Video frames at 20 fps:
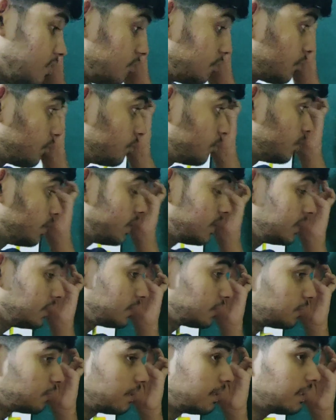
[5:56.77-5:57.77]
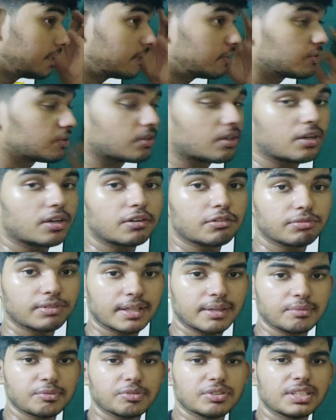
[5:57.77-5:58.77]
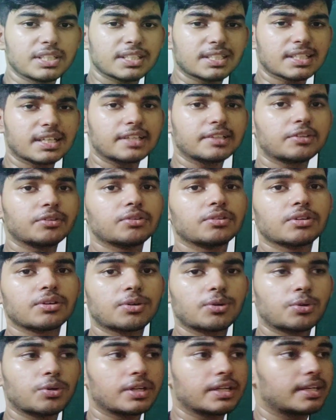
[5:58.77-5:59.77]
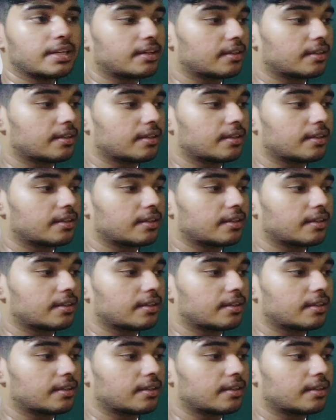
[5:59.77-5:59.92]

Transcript: of the code that needs to be written, so a lot of times we just continue to code in